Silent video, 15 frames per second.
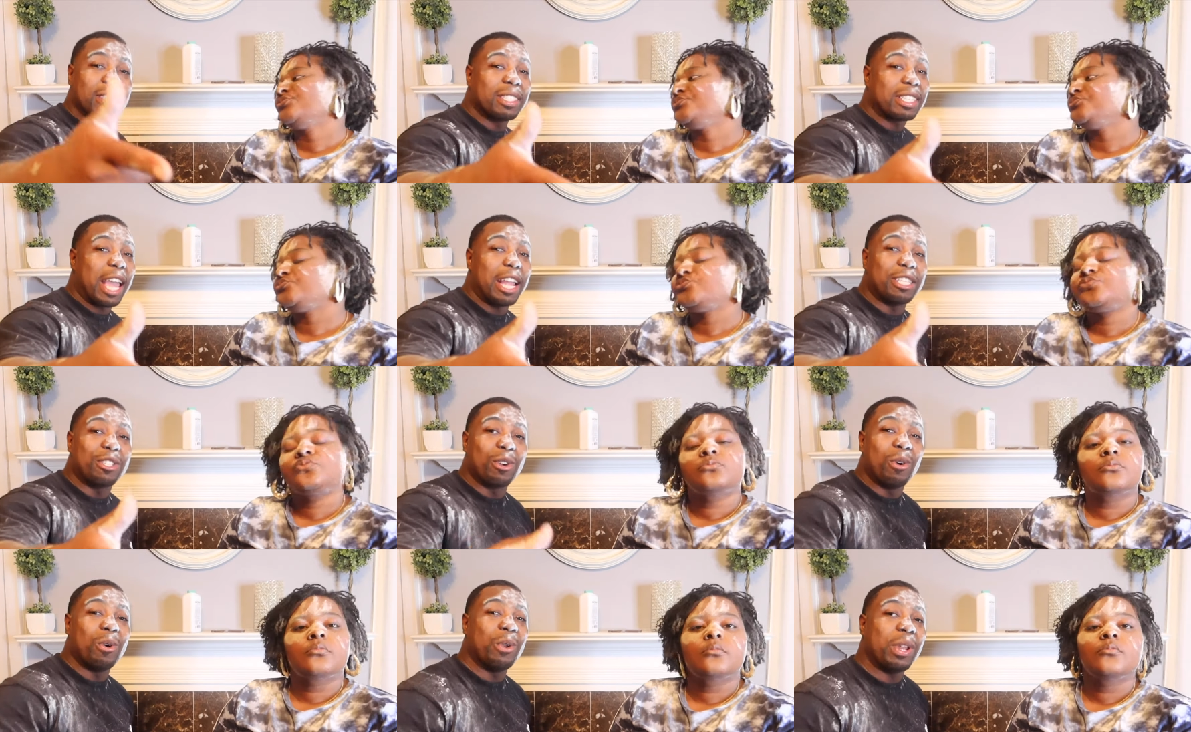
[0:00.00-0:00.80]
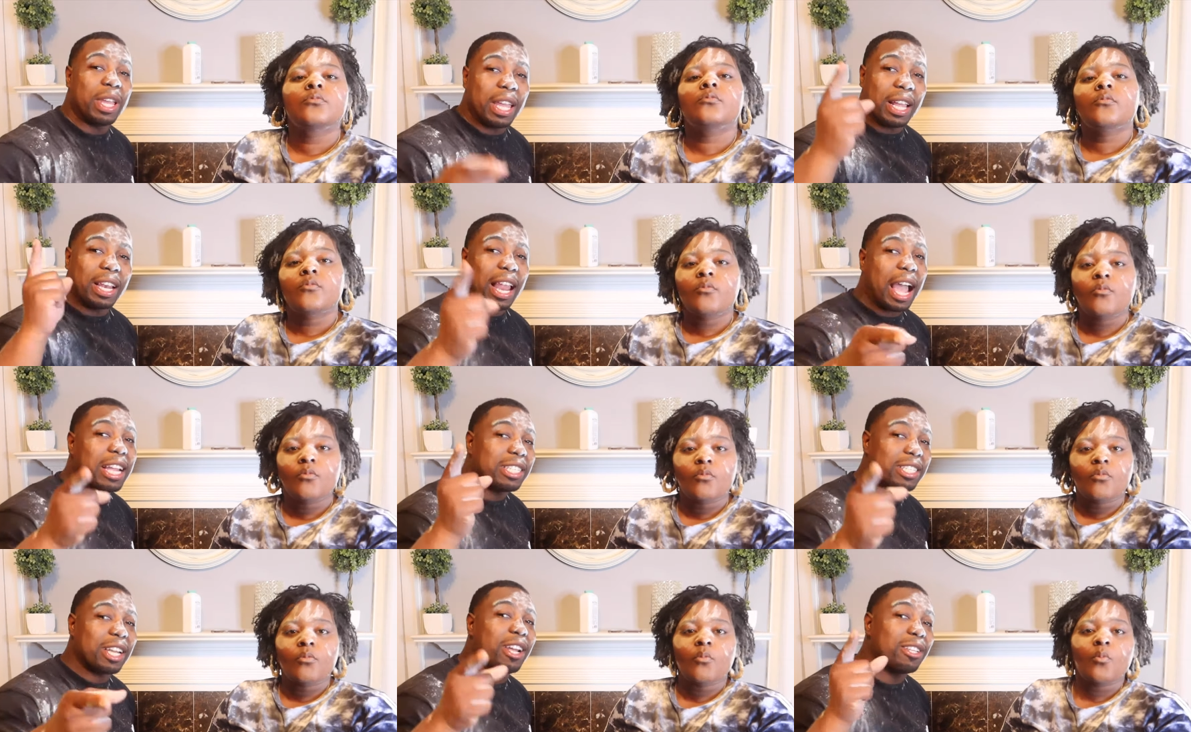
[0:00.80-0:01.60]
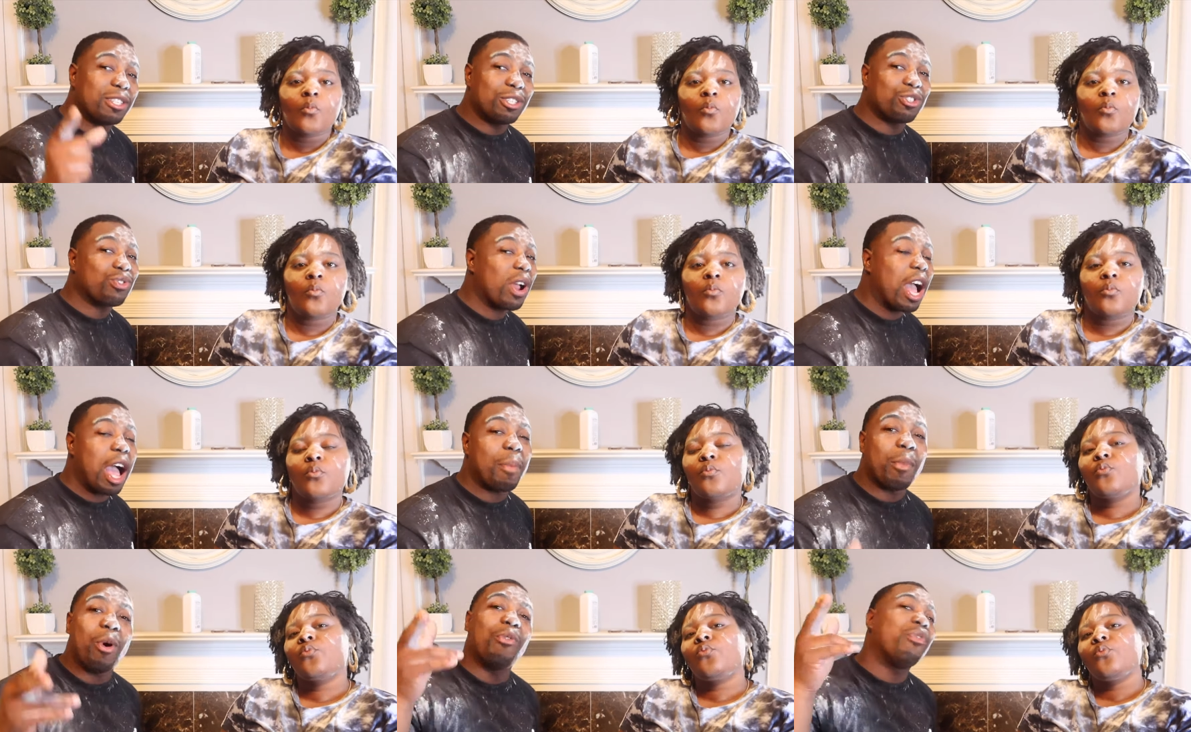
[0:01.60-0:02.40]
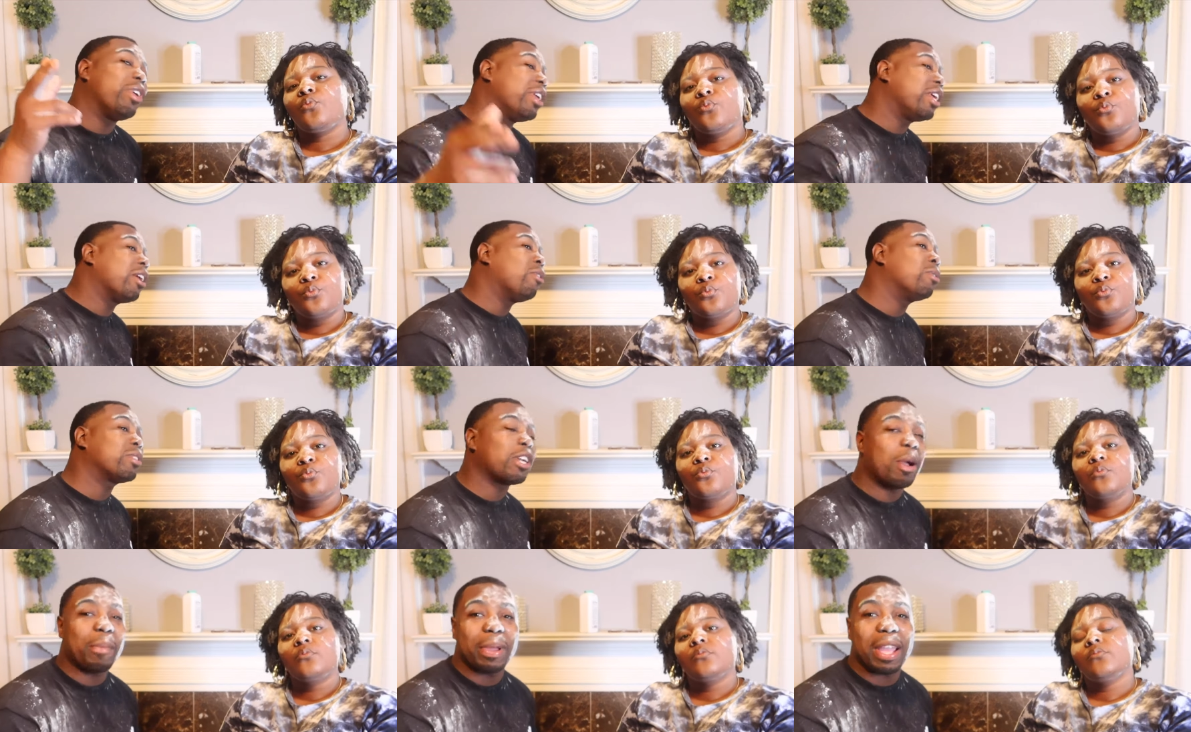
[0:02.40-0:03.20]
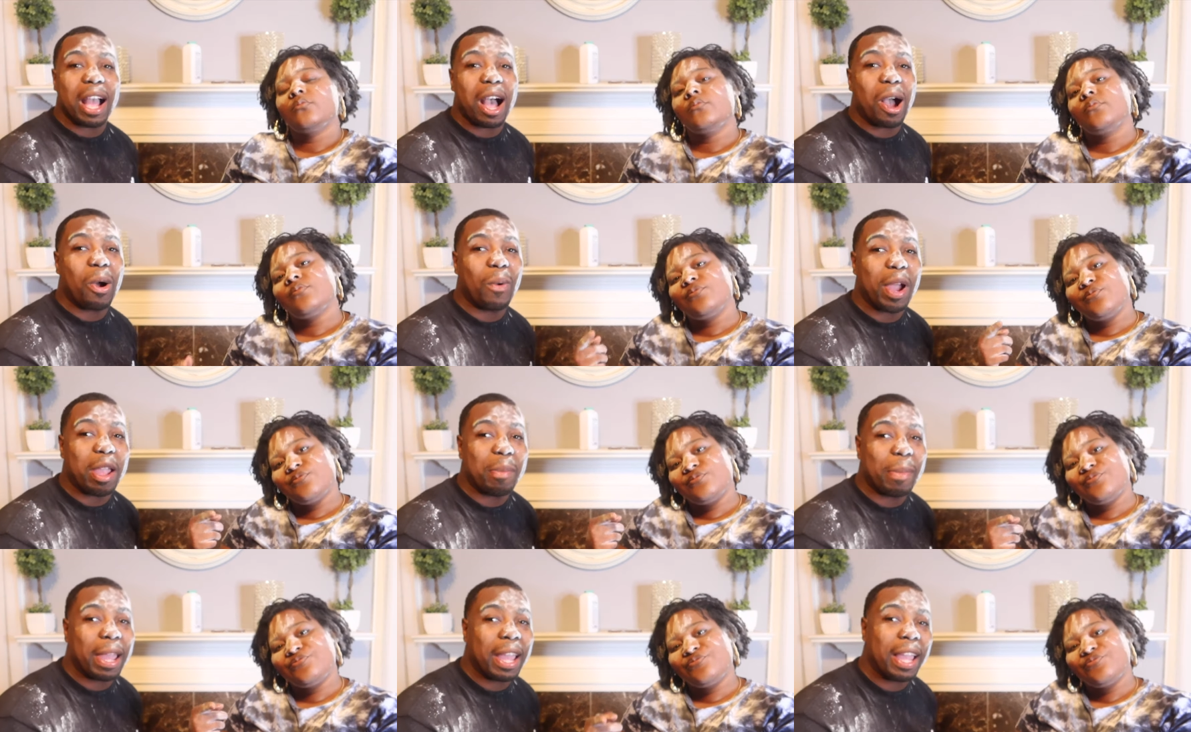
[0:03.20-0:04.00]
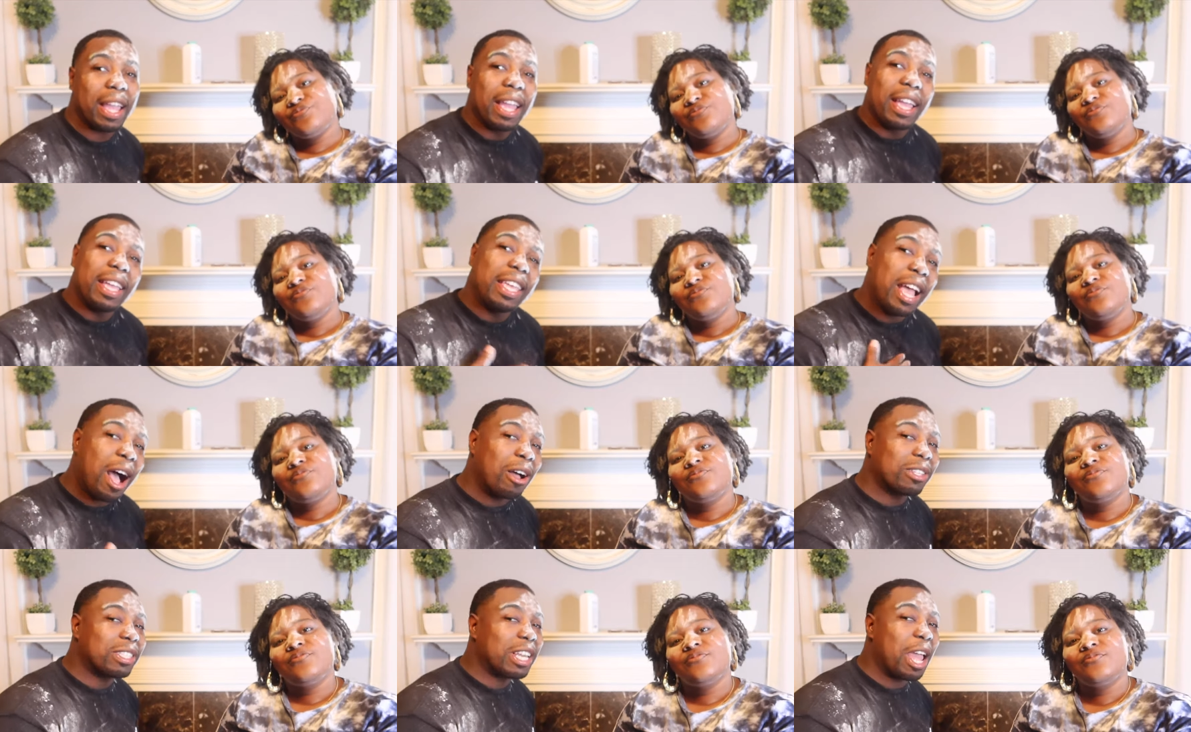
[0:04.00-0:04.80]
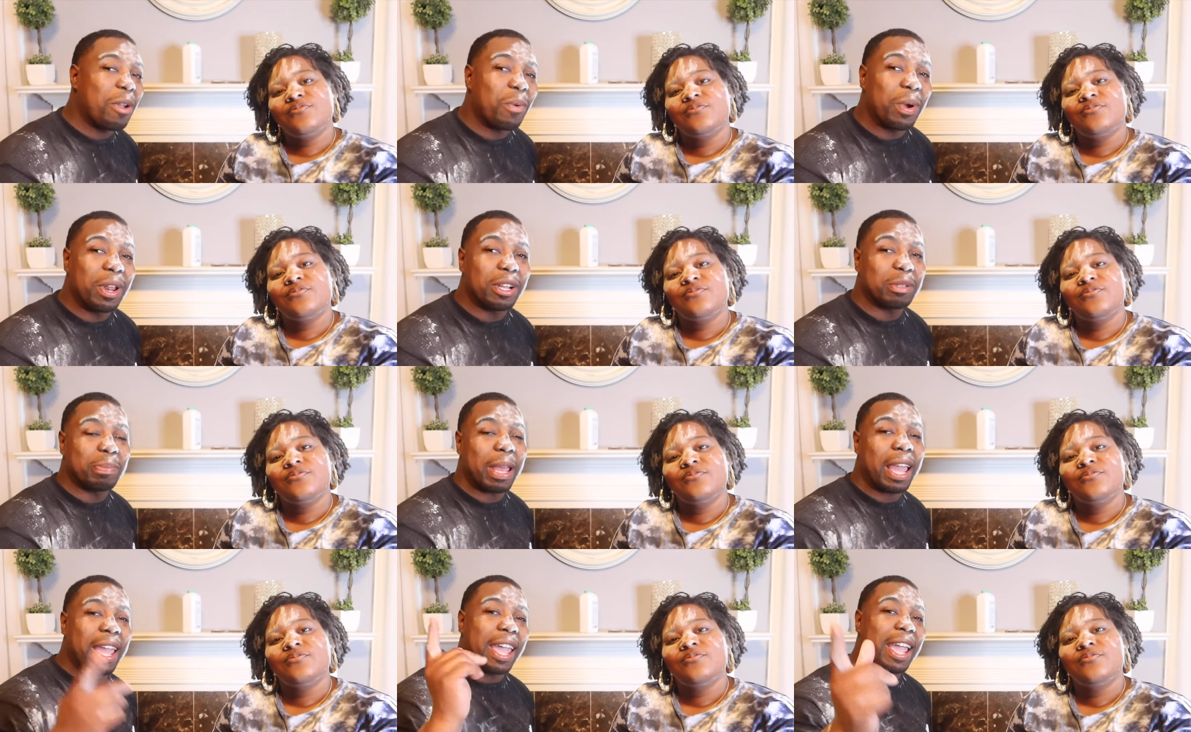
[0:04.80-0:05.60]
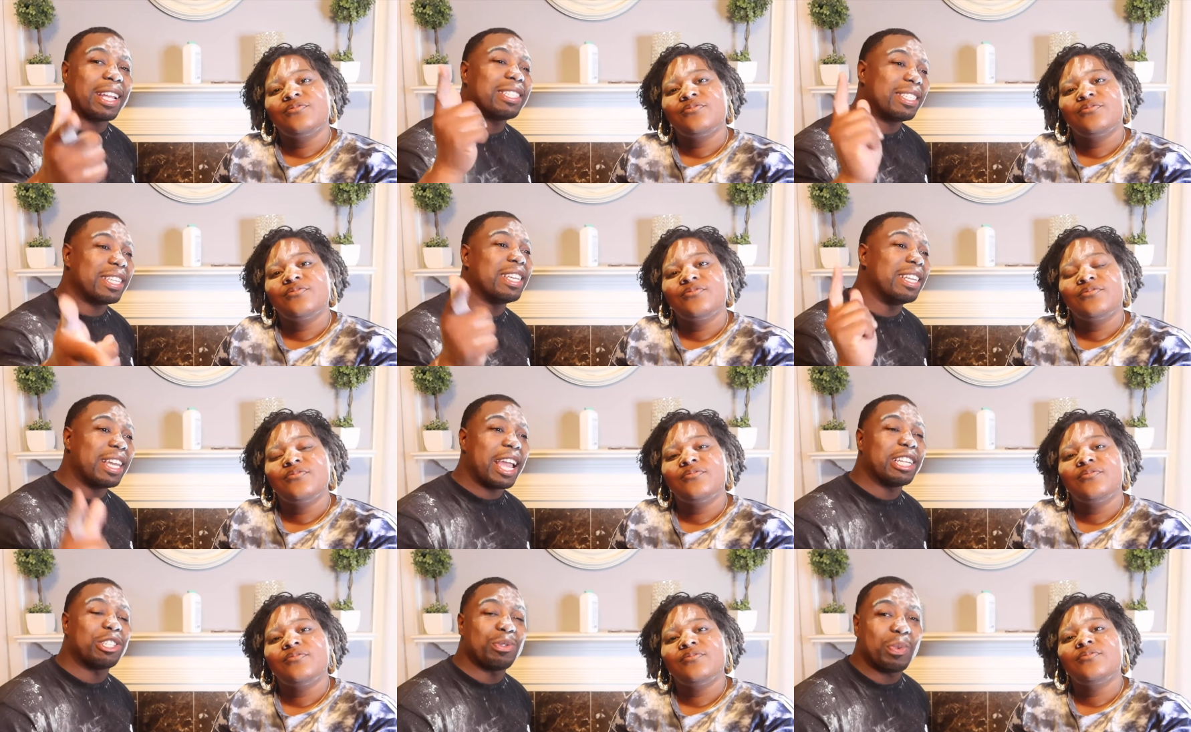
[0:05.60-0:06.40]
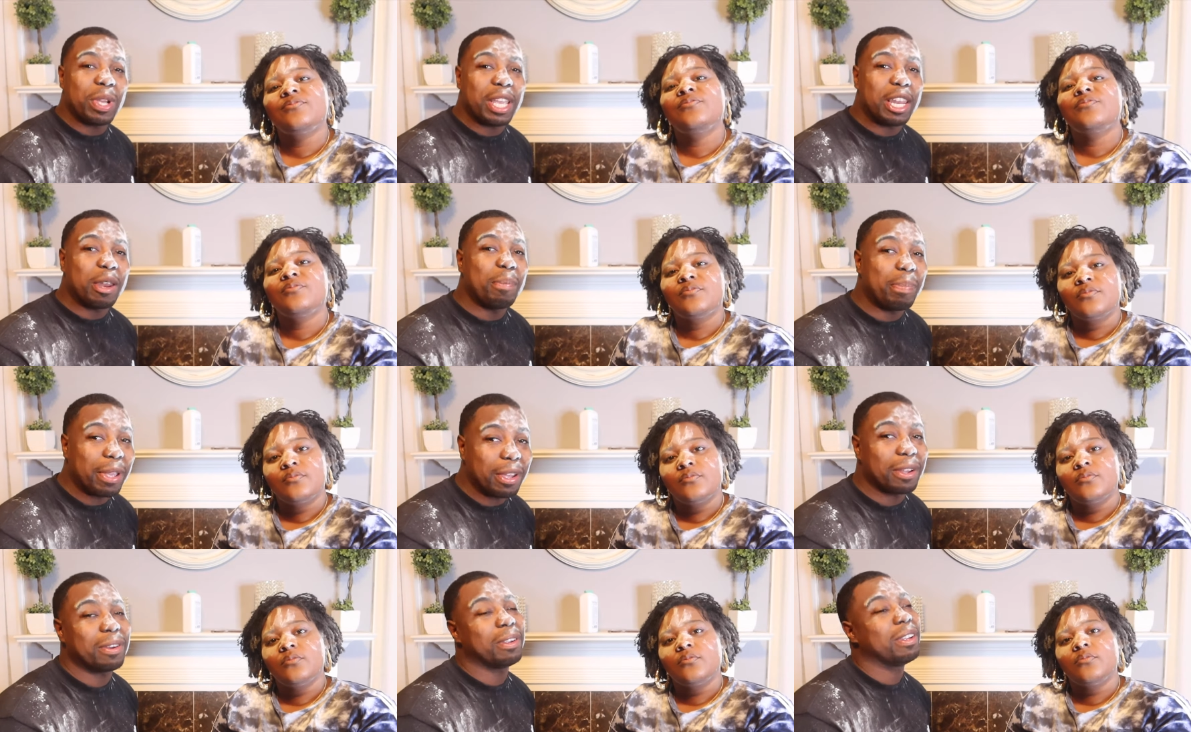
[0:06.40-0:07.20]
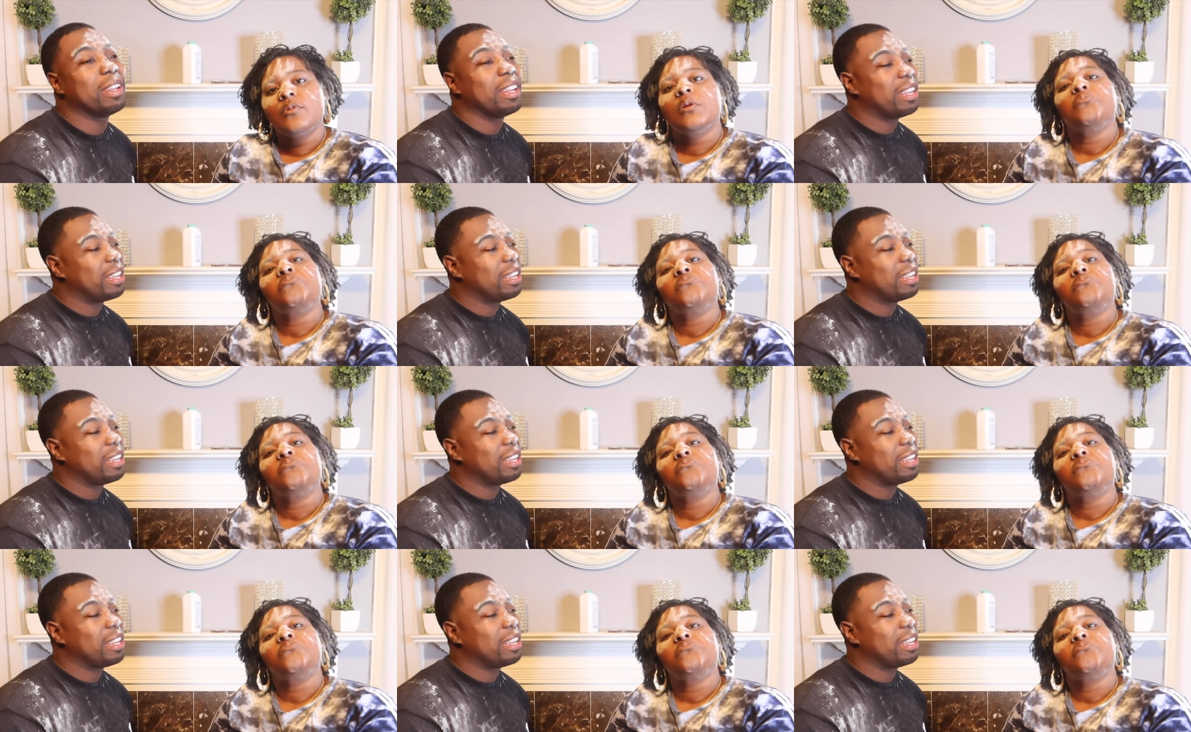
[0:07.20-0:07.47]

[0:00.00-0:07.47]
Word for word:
Speaker 1: Stay tuned in, like, share, subscribe. More videos coming y'all way, man. Y'all stay with us, man. XT Nation, we in the building.